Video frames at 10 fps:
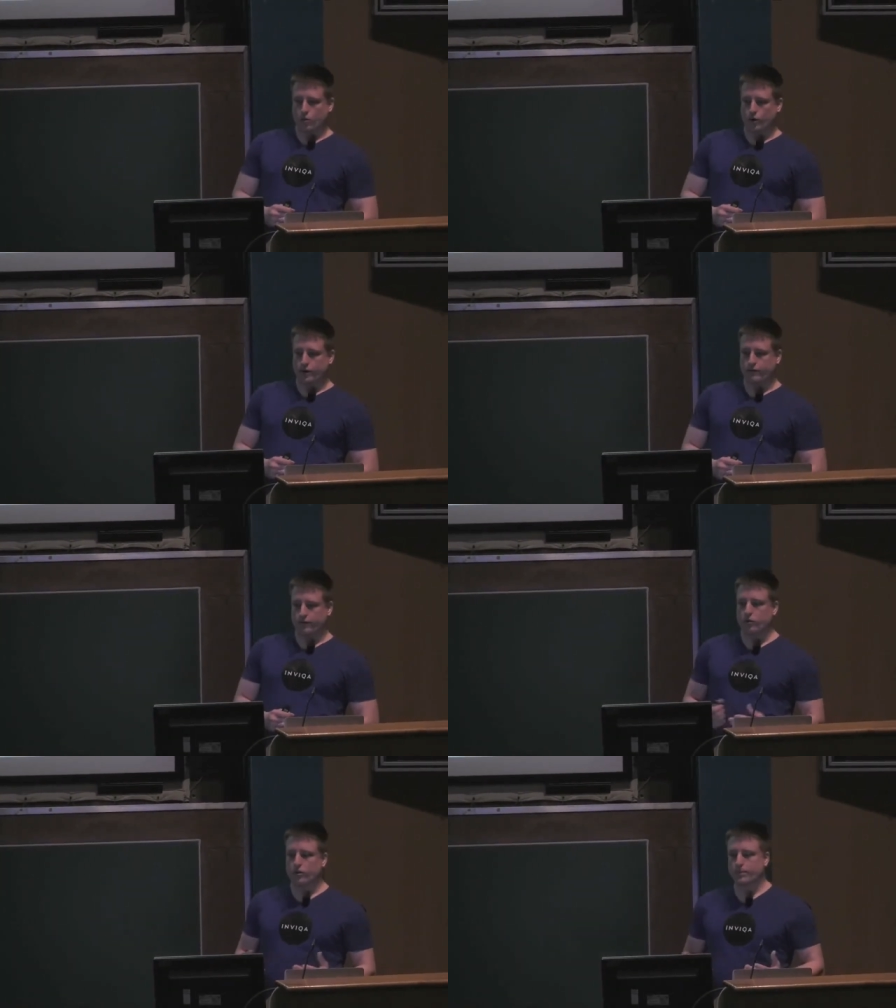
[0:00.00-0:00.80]

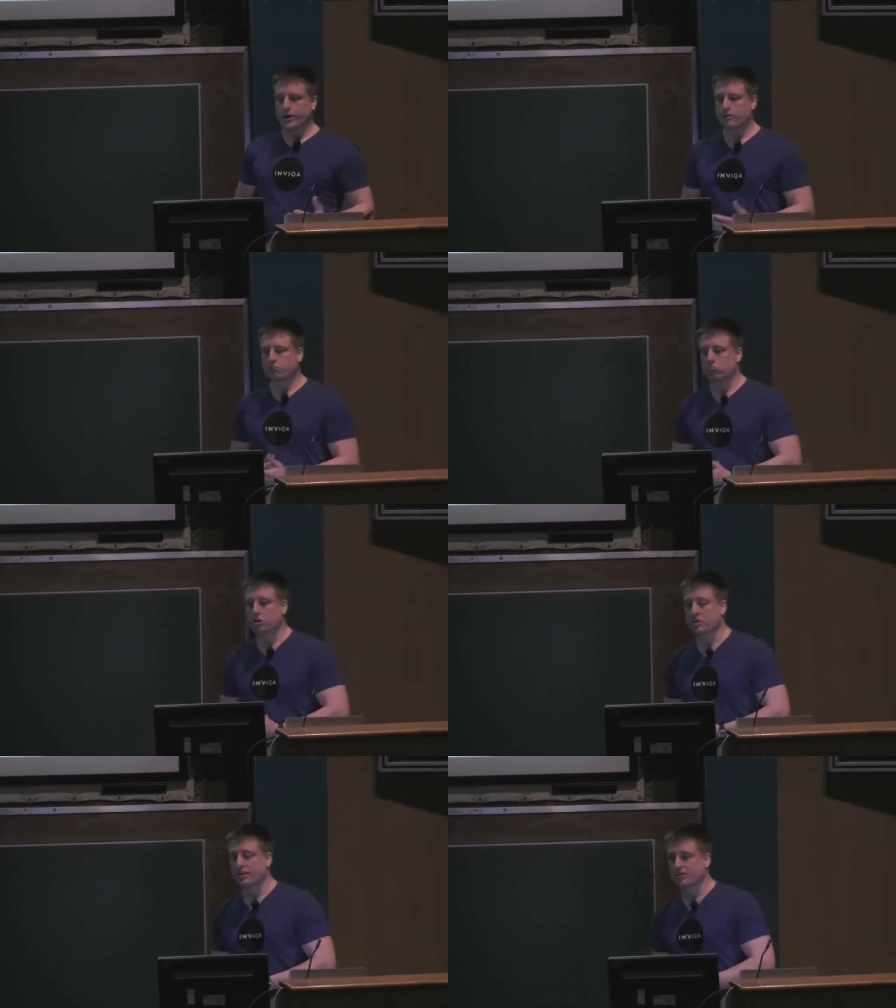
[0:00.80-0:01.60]
we've talked about
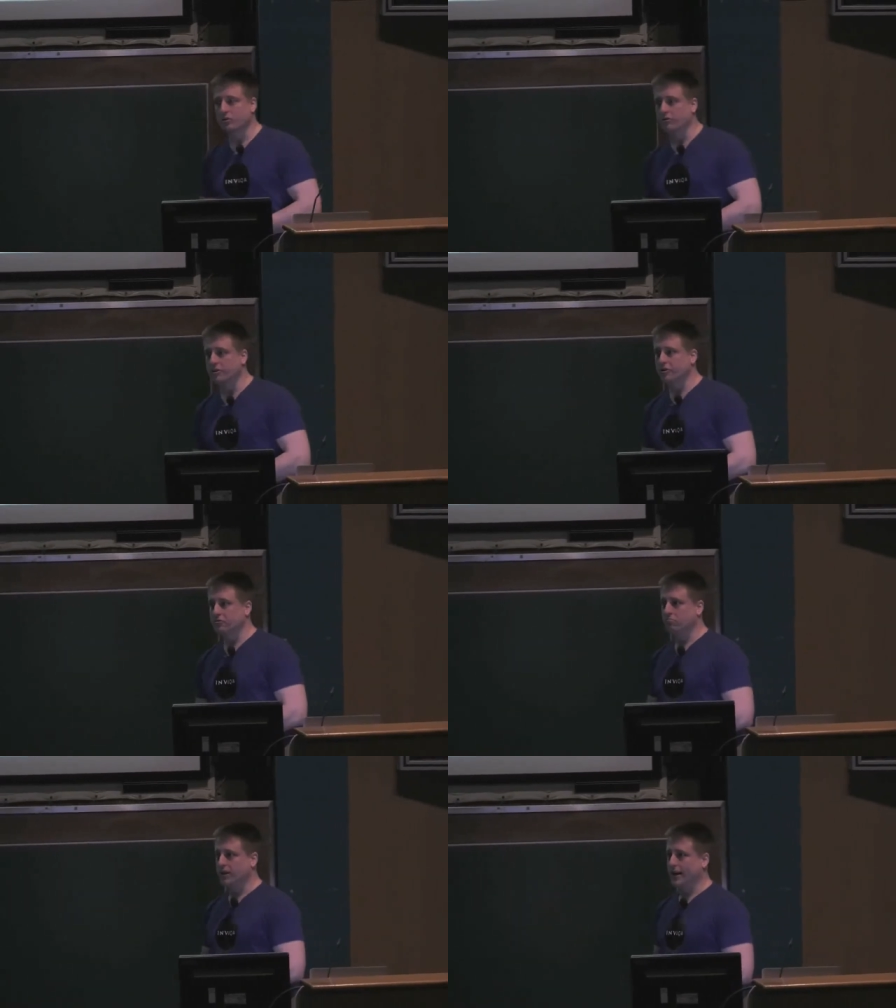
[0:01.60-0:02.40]
commit
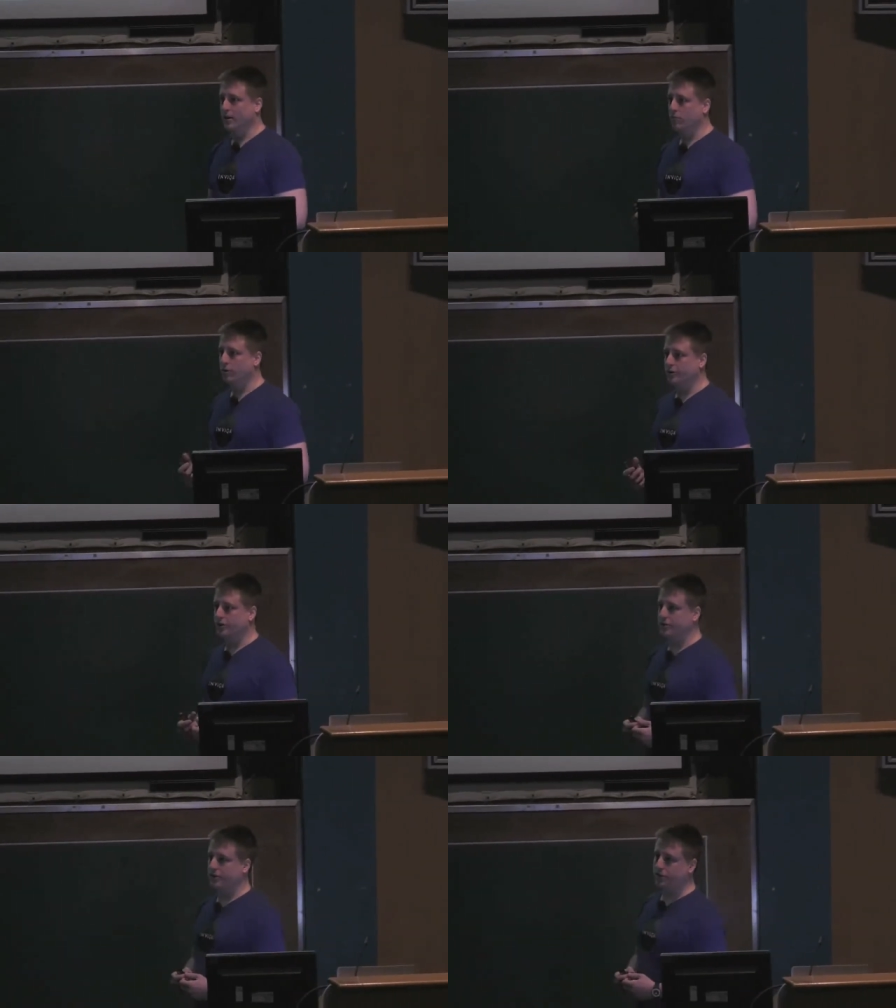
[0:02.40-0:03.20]
storage and how
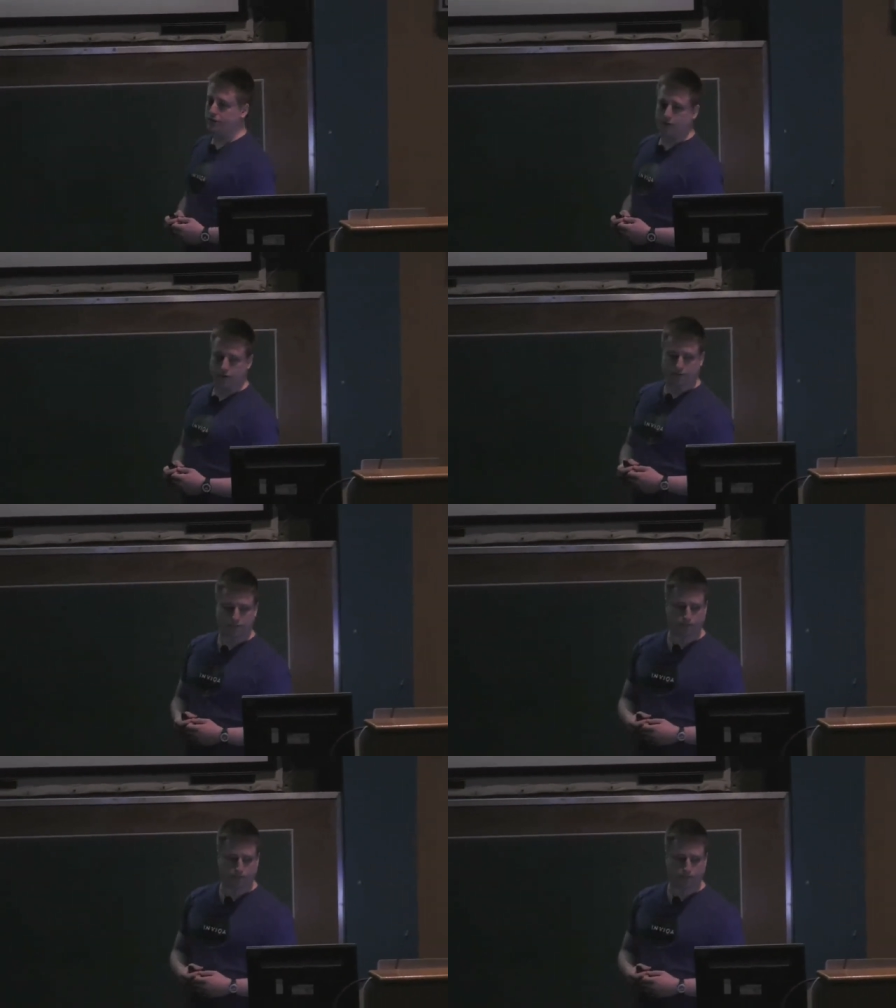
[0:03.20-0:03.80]
branches are stored.